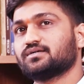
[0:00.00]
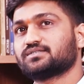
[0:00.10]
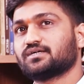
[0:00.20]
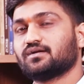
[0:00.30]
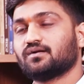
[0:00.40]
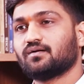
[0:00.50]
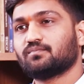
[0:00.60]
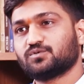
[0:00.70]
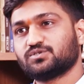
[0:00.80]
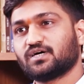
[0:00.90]
Sir,
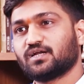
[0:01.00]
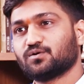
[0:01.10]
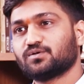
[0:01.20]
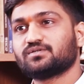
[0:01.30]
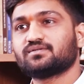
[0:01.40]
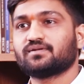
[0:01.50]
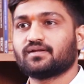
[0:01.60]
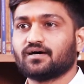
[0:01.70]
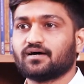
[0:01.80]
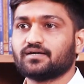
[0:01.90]
mudra loan
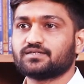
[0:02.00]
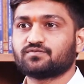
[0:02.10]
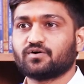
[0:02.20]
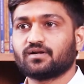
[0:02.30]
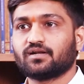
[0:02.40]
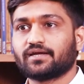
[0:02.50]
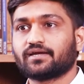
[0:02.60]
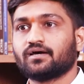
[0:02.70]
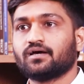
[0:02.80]
is for